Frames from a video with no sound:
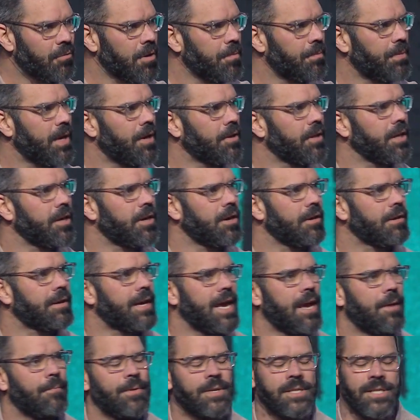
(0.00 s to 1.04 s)
we're building on our
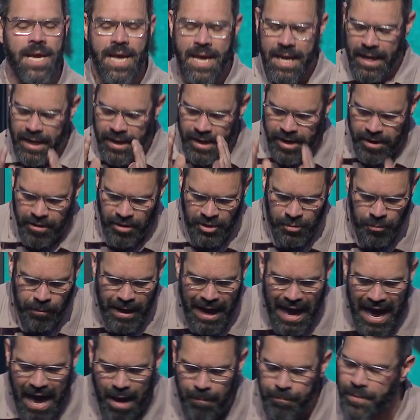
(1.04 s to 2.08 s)
campus? And here's what
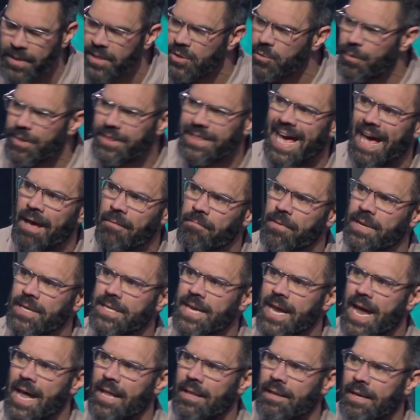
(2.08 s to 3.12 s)
happens with that
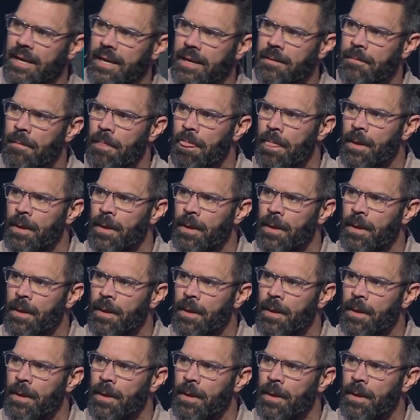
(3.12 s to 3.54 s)
mentality